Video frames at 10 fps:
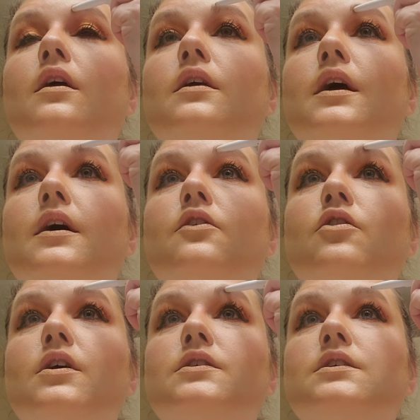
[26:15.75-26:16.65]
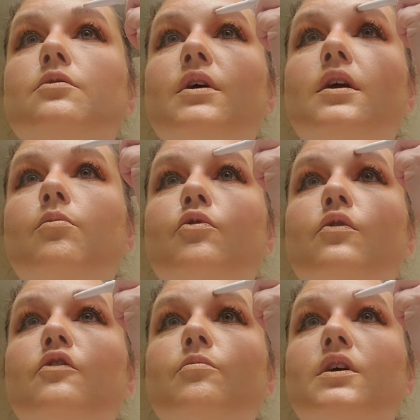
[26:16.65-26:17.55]
Yeah, you can still make
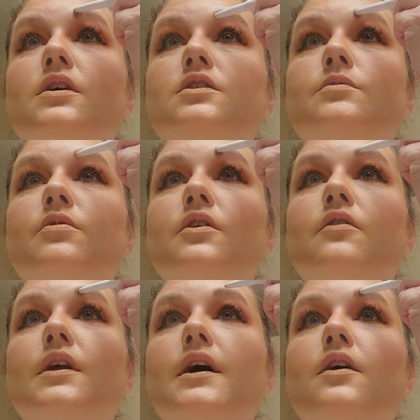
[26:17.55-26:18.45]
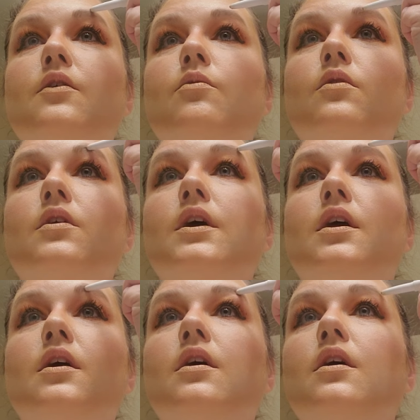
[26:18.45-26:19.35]
improvements, but you're not going to
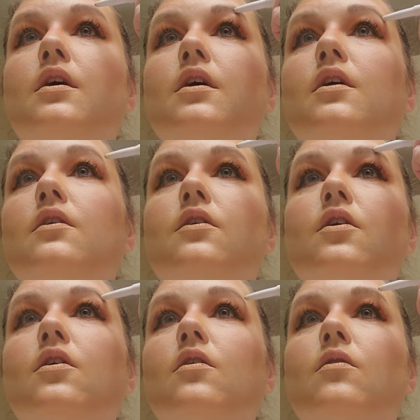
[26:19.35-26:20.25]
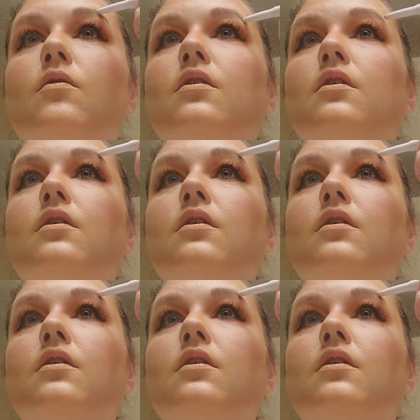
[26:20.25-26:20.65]
really know